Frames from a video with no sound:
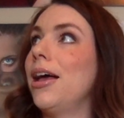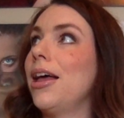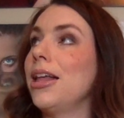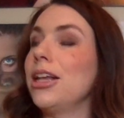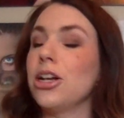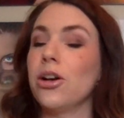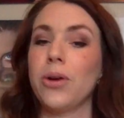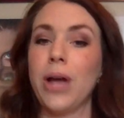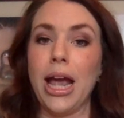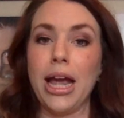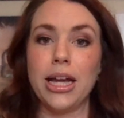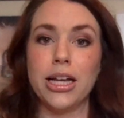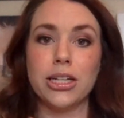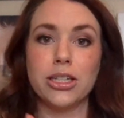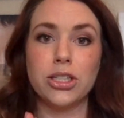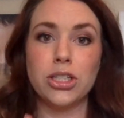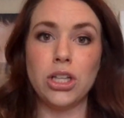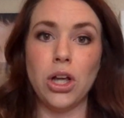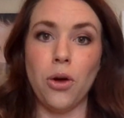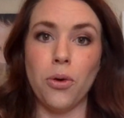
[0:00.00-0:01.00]
Okay,
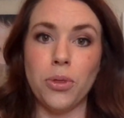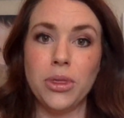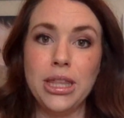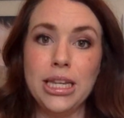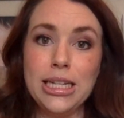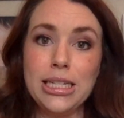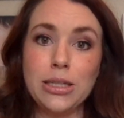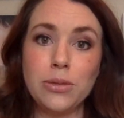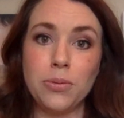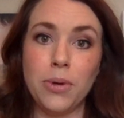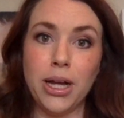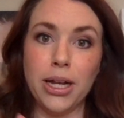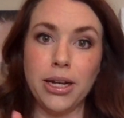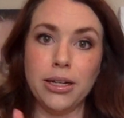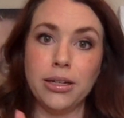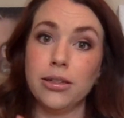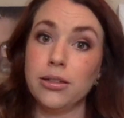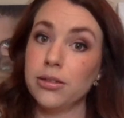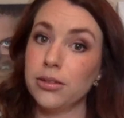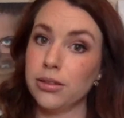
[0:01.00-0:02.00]
so this
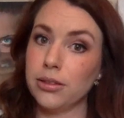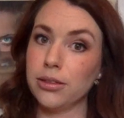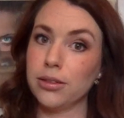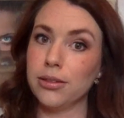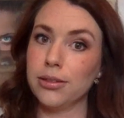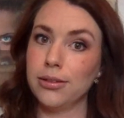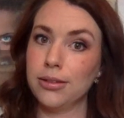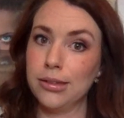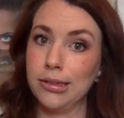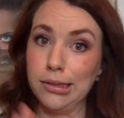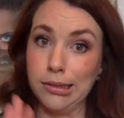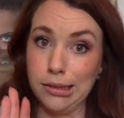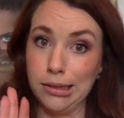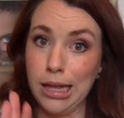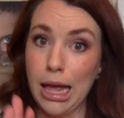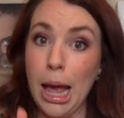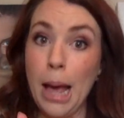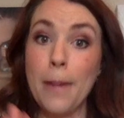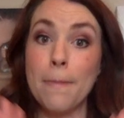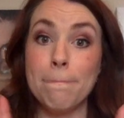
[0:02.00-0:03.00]
one,
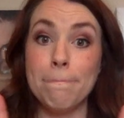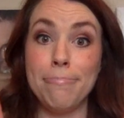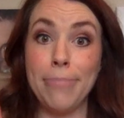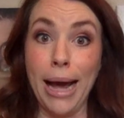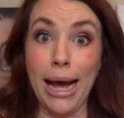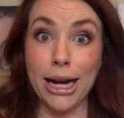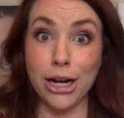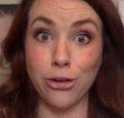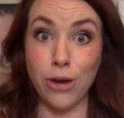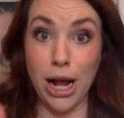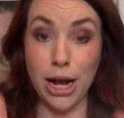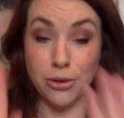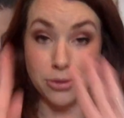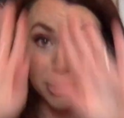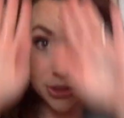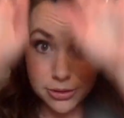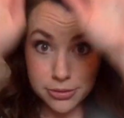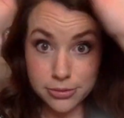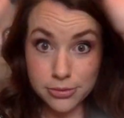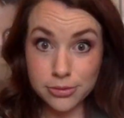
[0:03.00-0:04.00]
background.
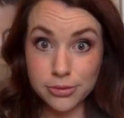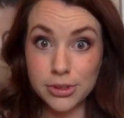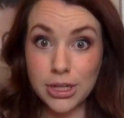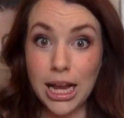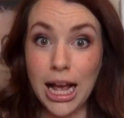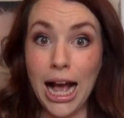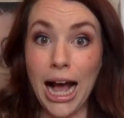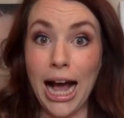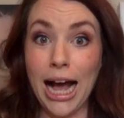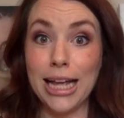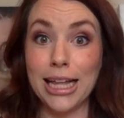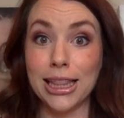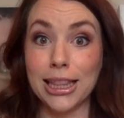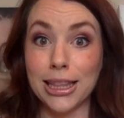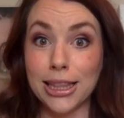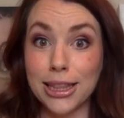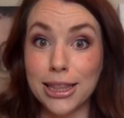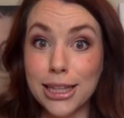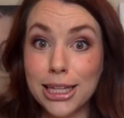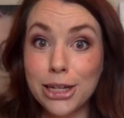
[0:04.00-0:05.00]
I
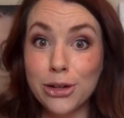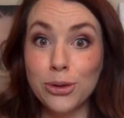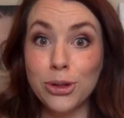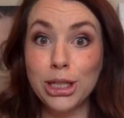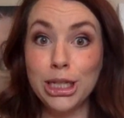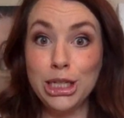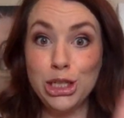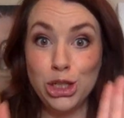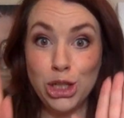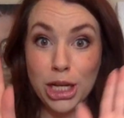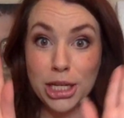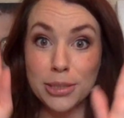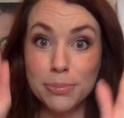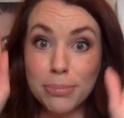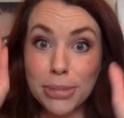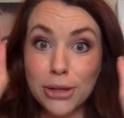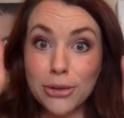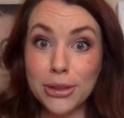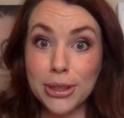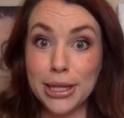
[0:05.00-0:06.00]
literally just
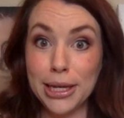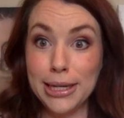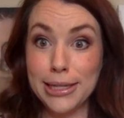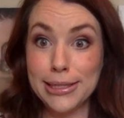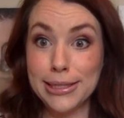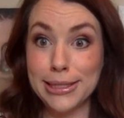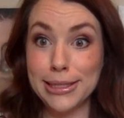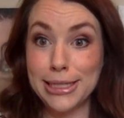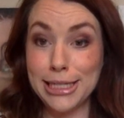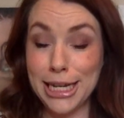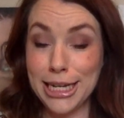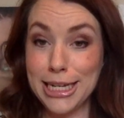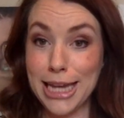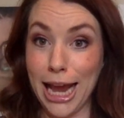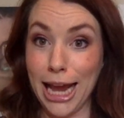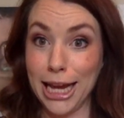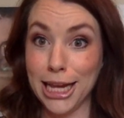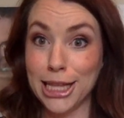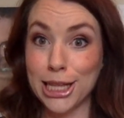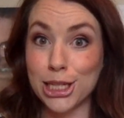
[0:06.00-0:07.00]
built this
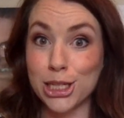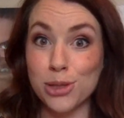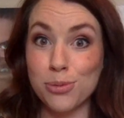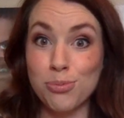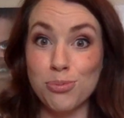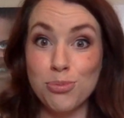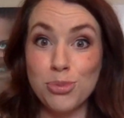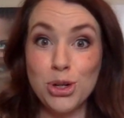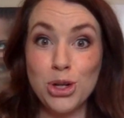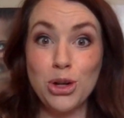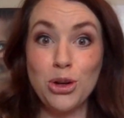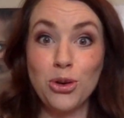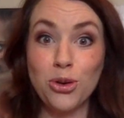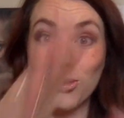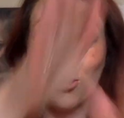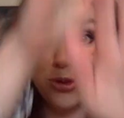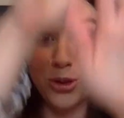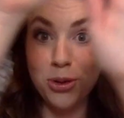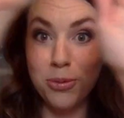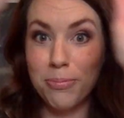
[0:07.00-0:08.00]
today, this
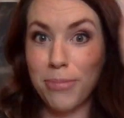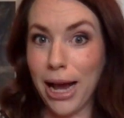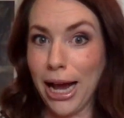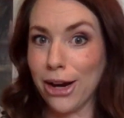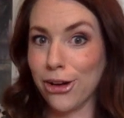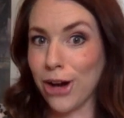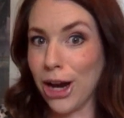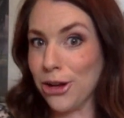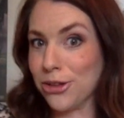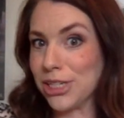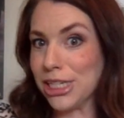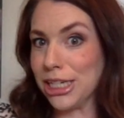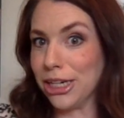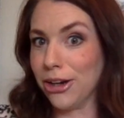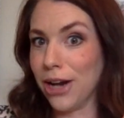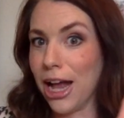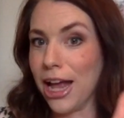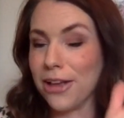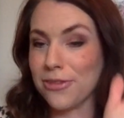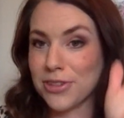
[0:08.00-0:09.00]
beautiful background here.
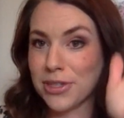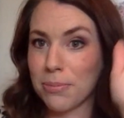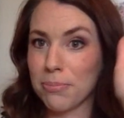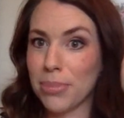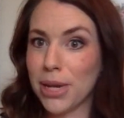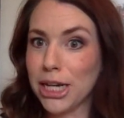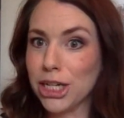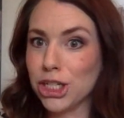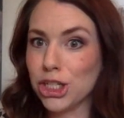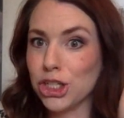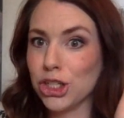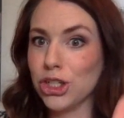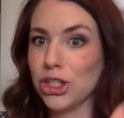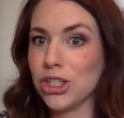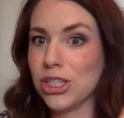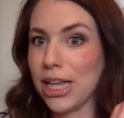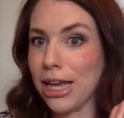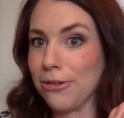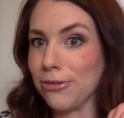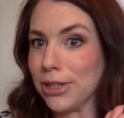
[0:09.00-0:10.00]
I have some pictures,
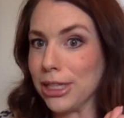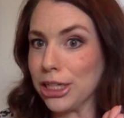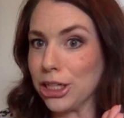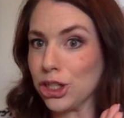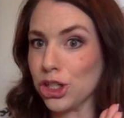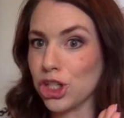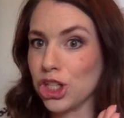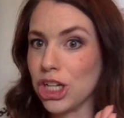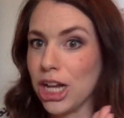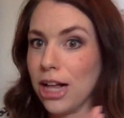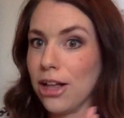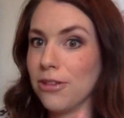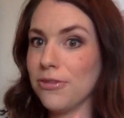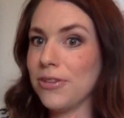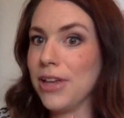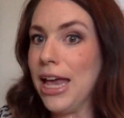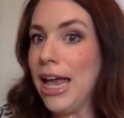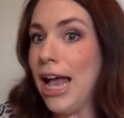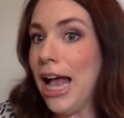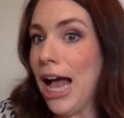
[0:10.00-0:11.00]
I have a little shelf.
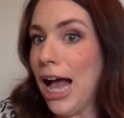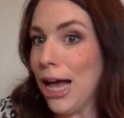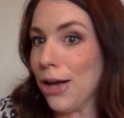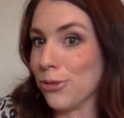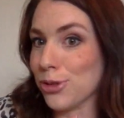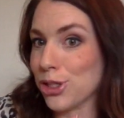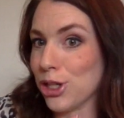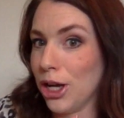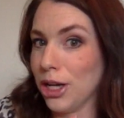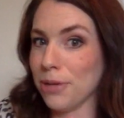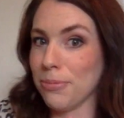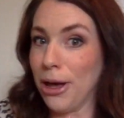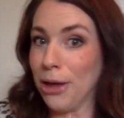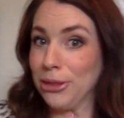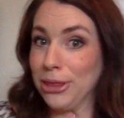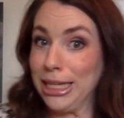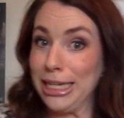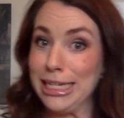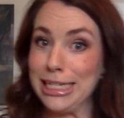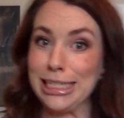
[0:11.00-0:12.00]
I will talk
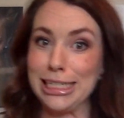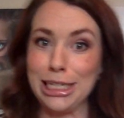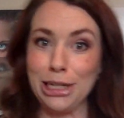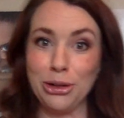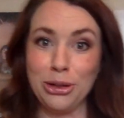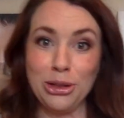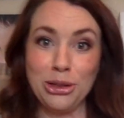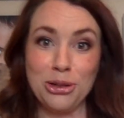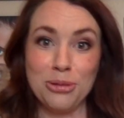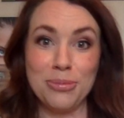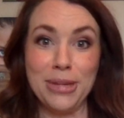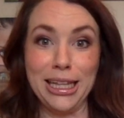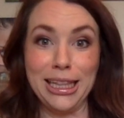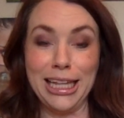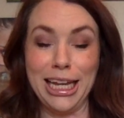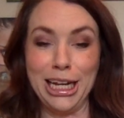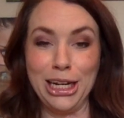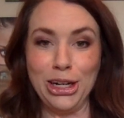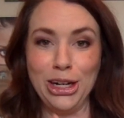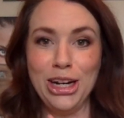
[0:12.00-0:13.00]
about these here a little bit
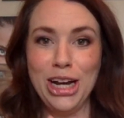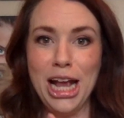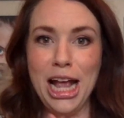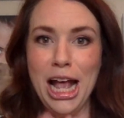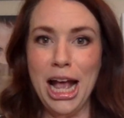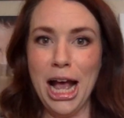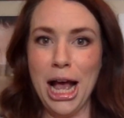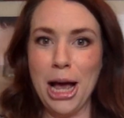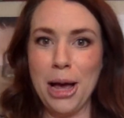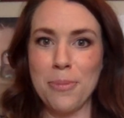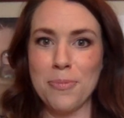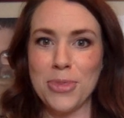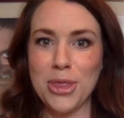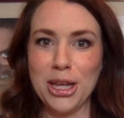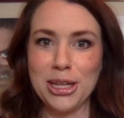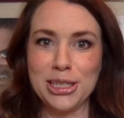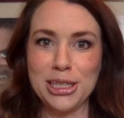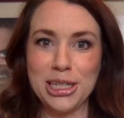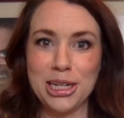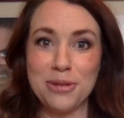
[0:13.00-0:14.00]
later.
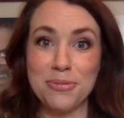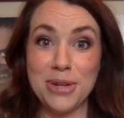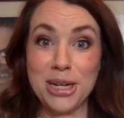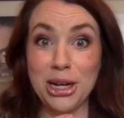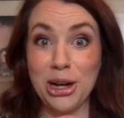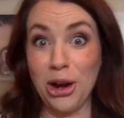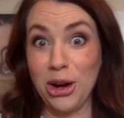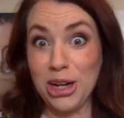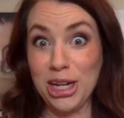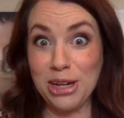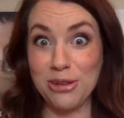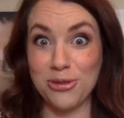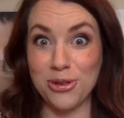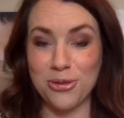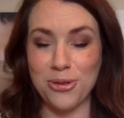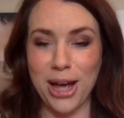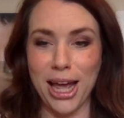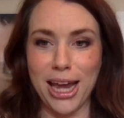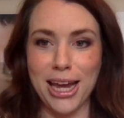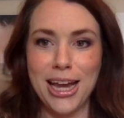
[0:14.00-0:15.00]
That's going to be in our
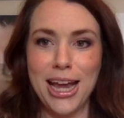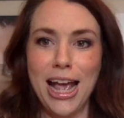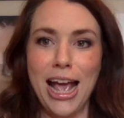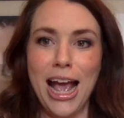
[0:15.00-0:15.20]
giveaway.